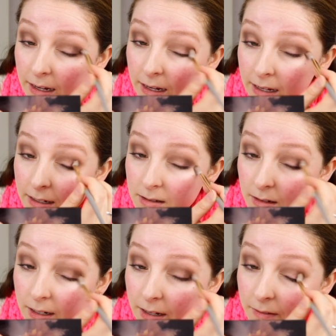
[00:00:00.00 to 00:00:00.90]
it is
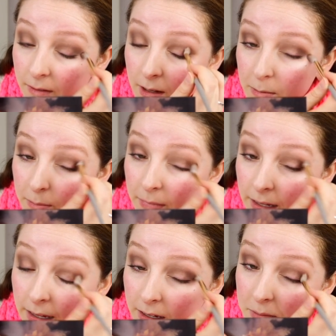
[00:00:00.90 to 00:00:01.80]
looking
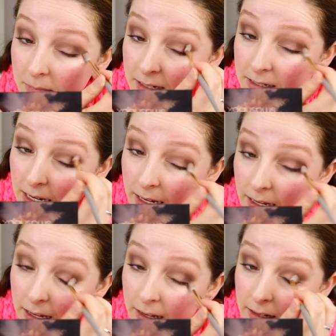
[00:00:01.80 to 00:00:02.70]

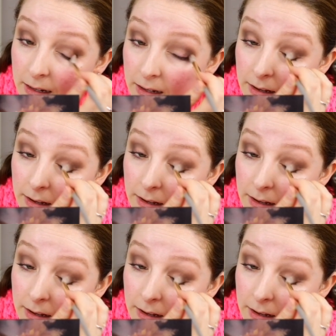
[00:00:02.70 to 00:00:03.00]
pigmented,